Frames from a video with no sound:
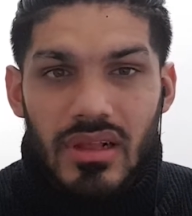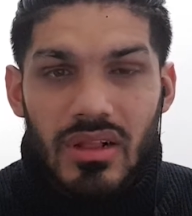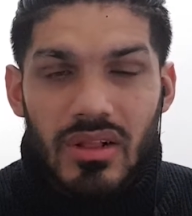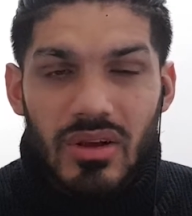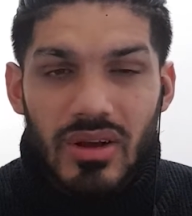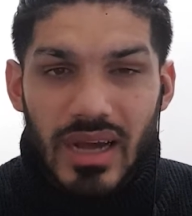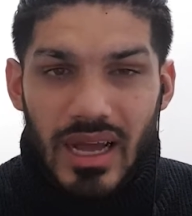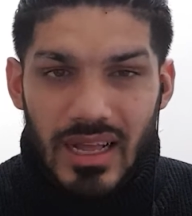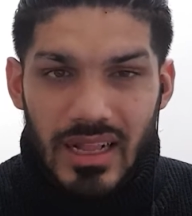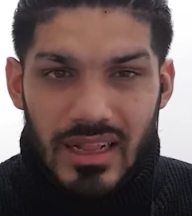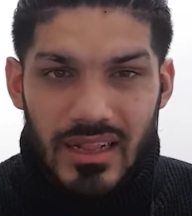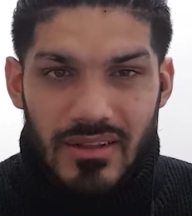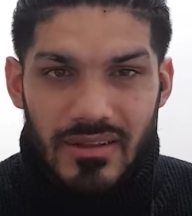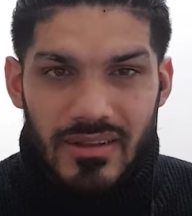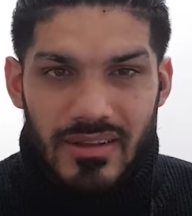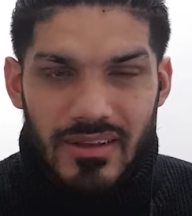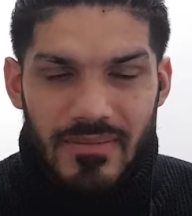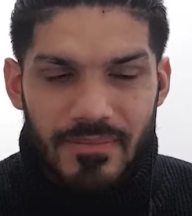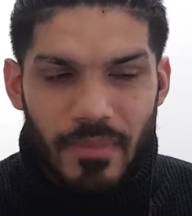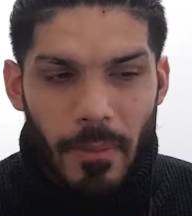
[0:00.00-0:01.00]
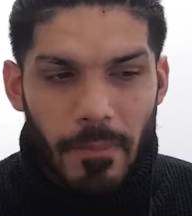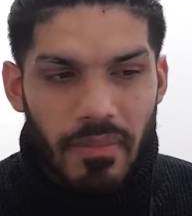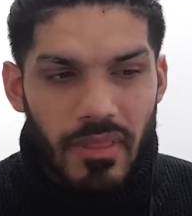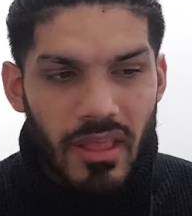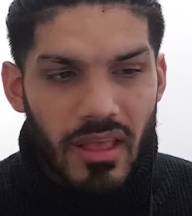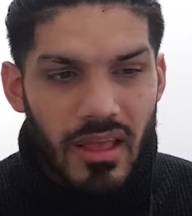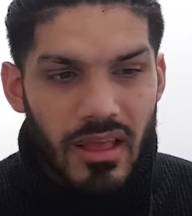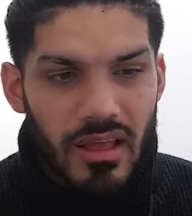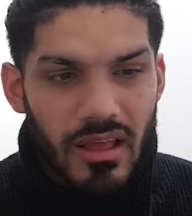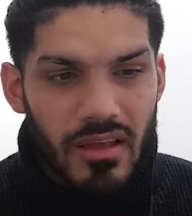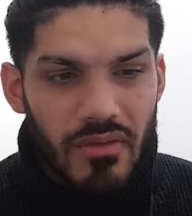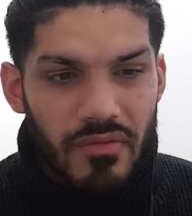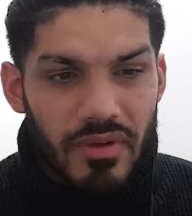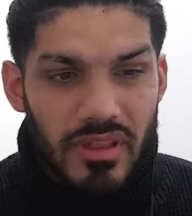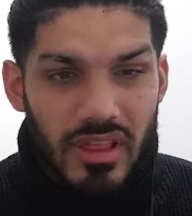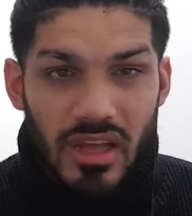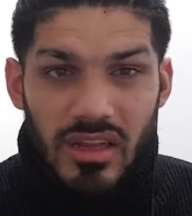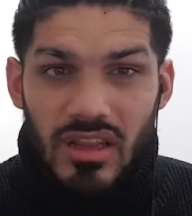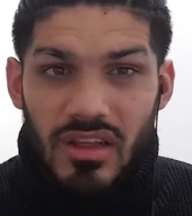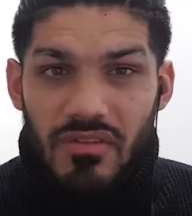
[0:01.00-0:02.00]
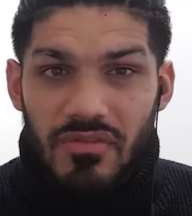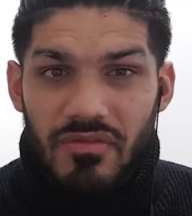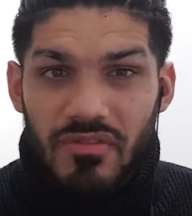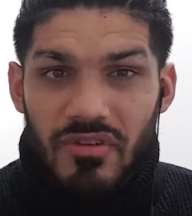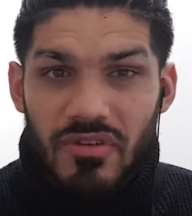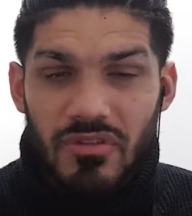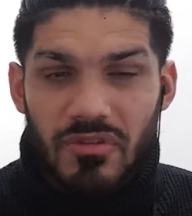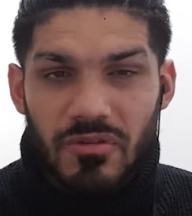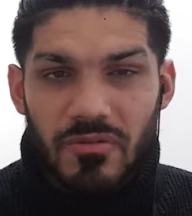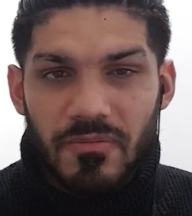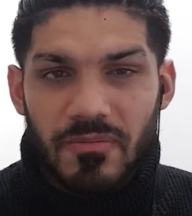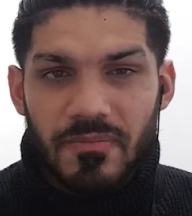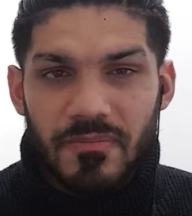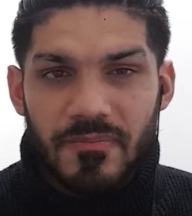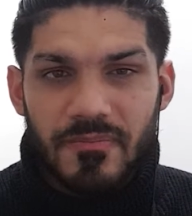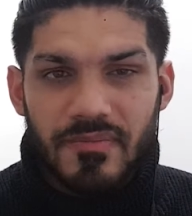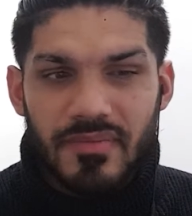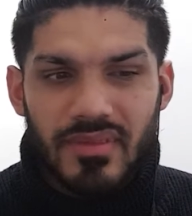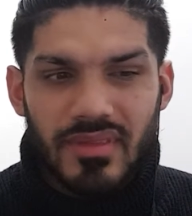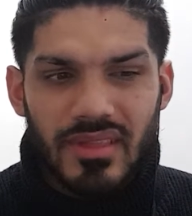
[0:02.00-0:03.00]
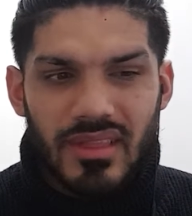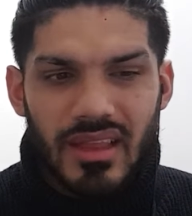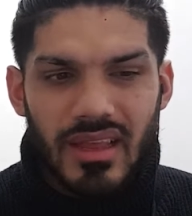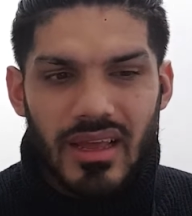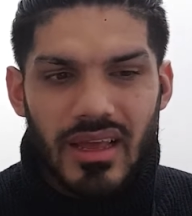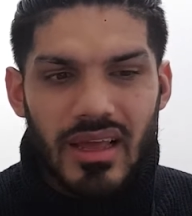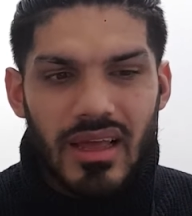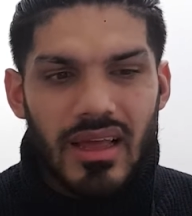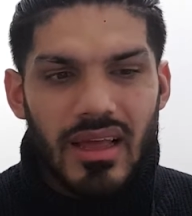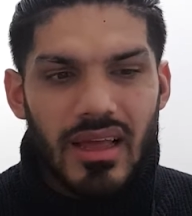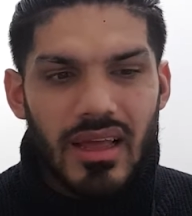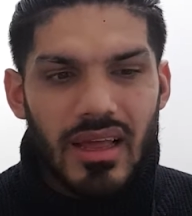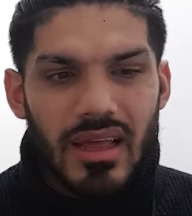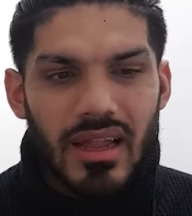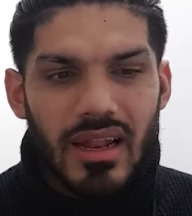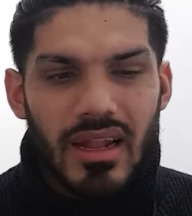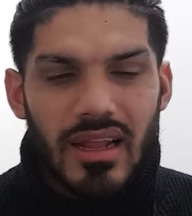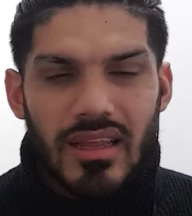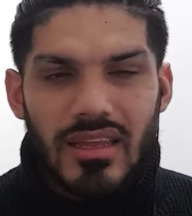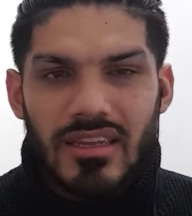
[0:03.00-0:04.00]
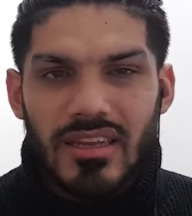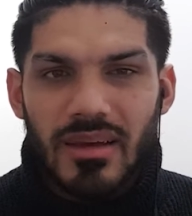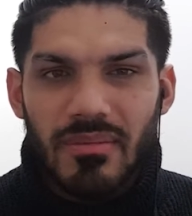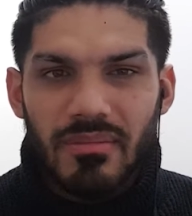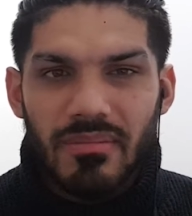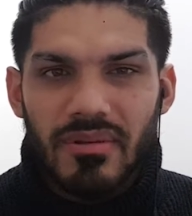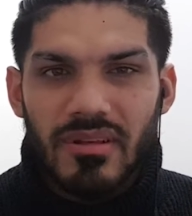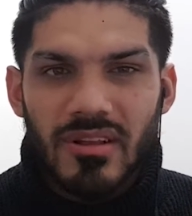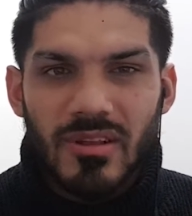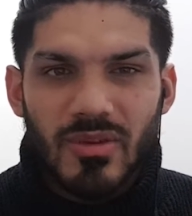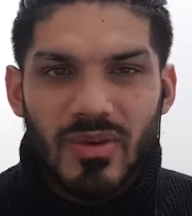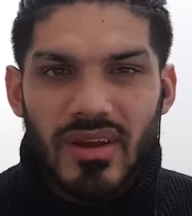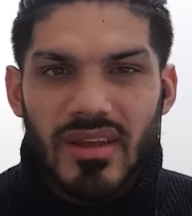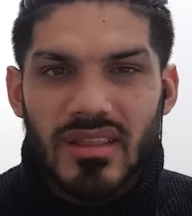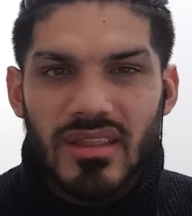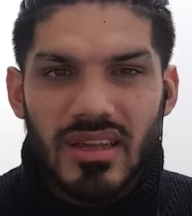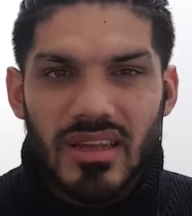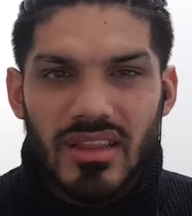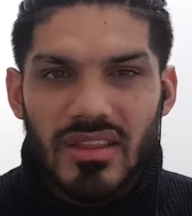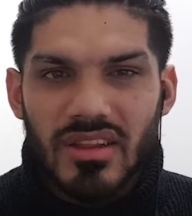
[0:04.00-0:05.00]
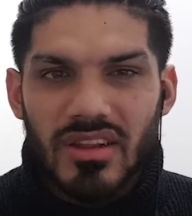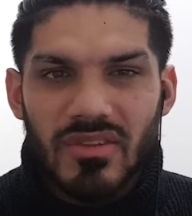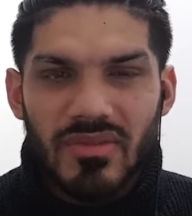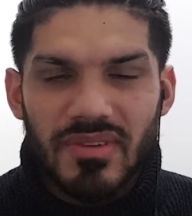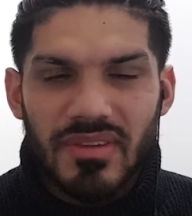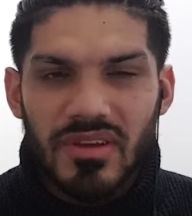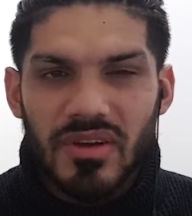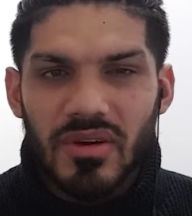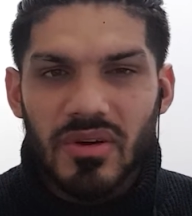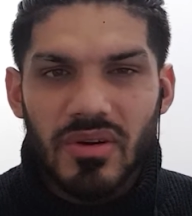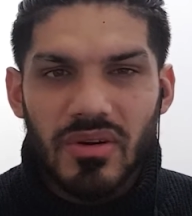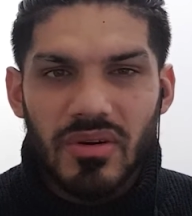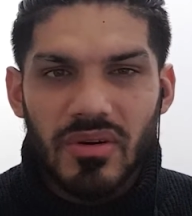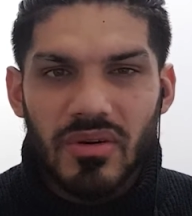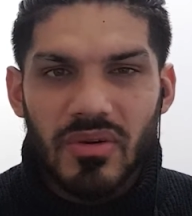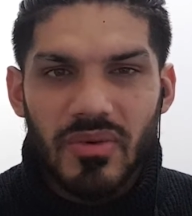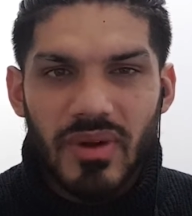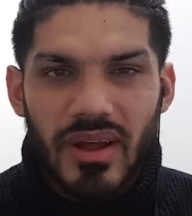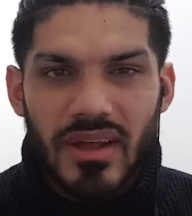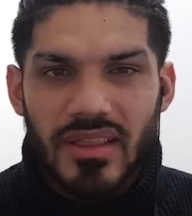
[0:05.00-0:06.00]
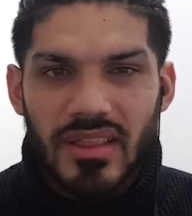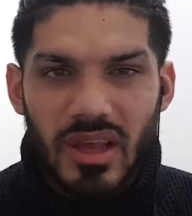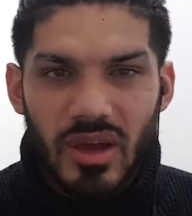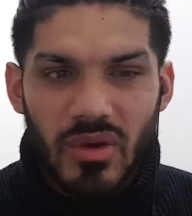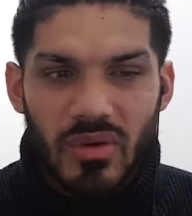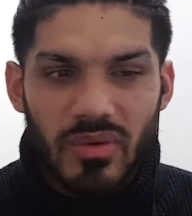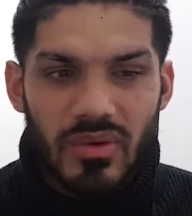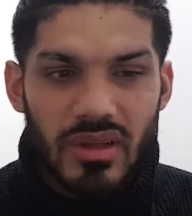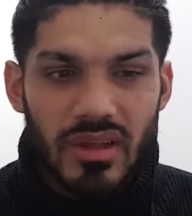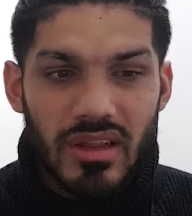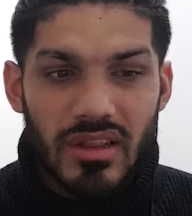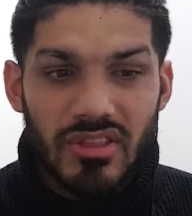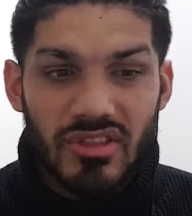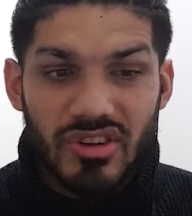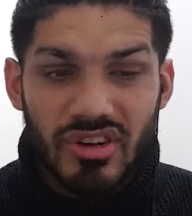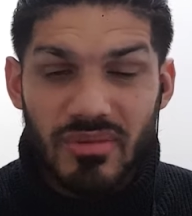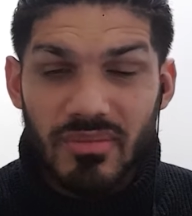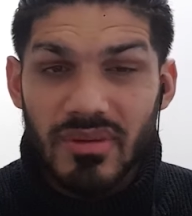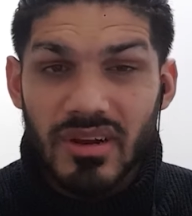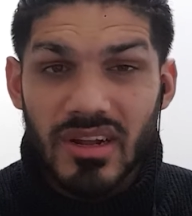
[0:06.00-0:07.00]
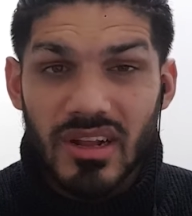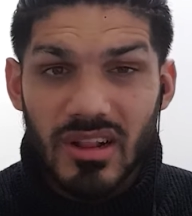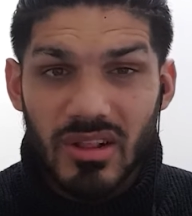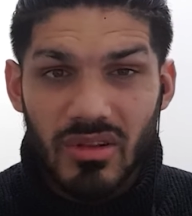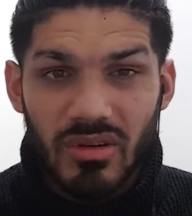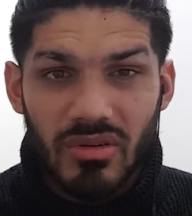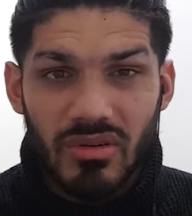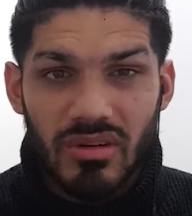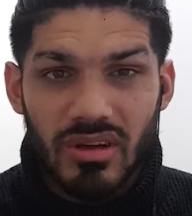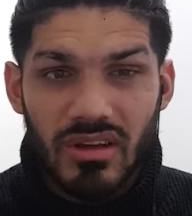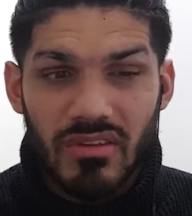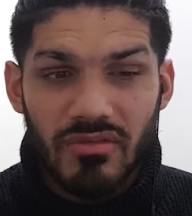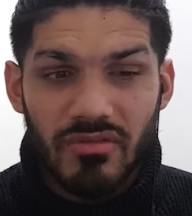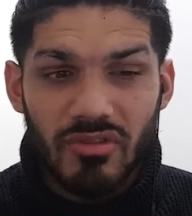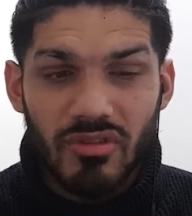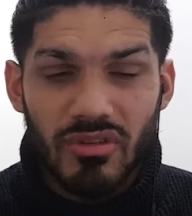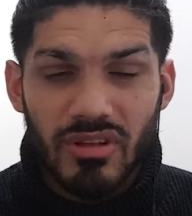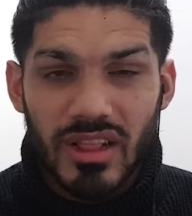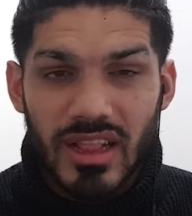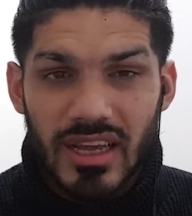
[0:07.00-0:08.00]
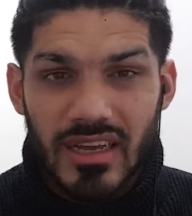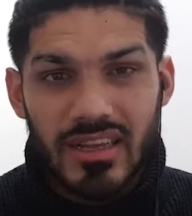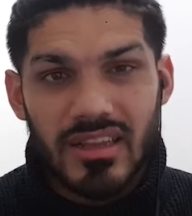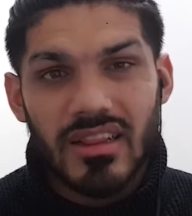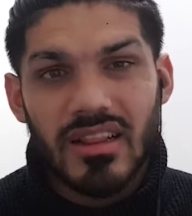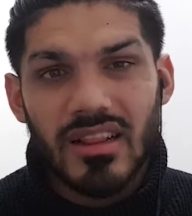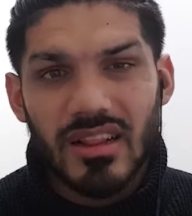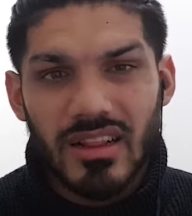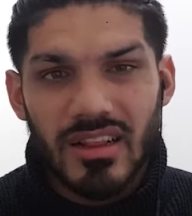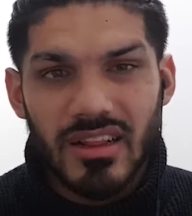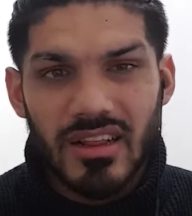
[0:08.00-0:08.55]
So, guys, without any further ado, let's jump straight into the video right now. It's 3 minutes long and 4 seconds.